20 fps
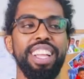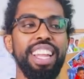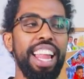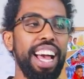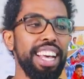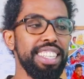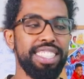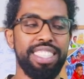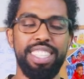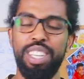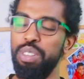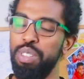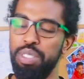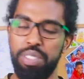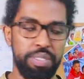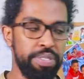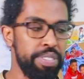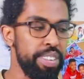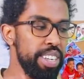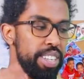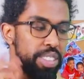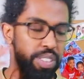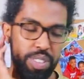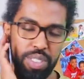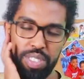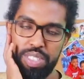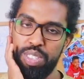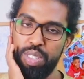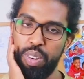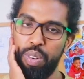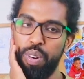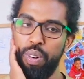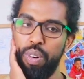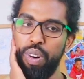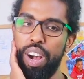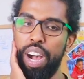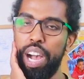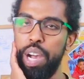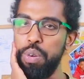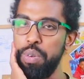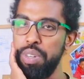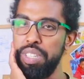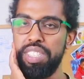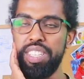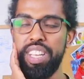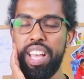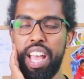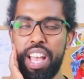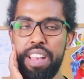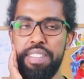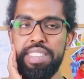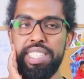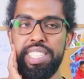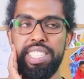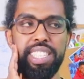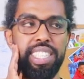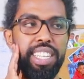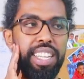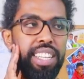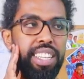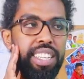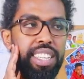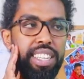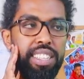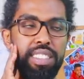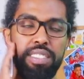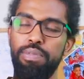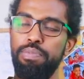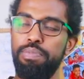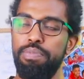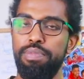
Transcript: Last year was very good, so I went every single day.